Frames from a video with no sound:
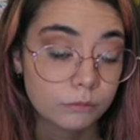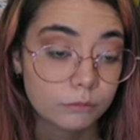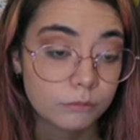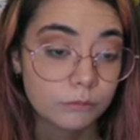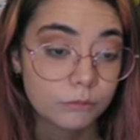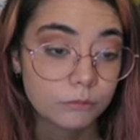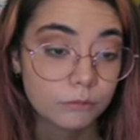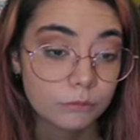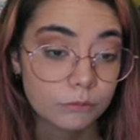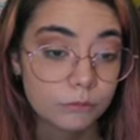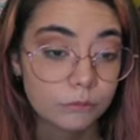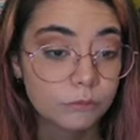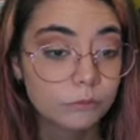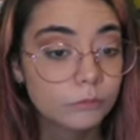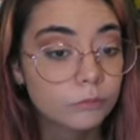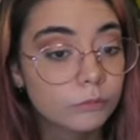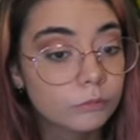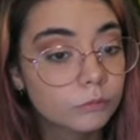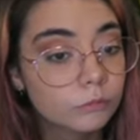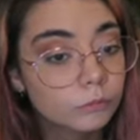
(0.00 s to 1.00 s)

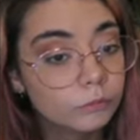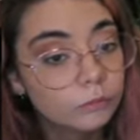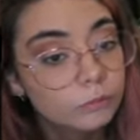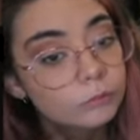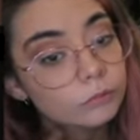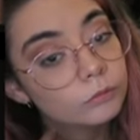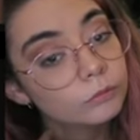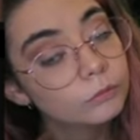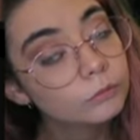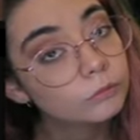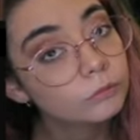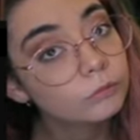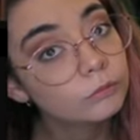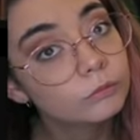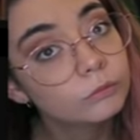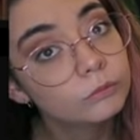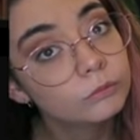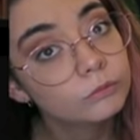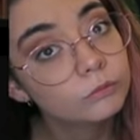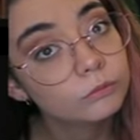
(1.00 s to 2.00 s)

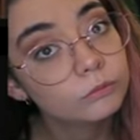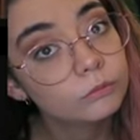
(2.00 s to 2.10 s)
(not speaking)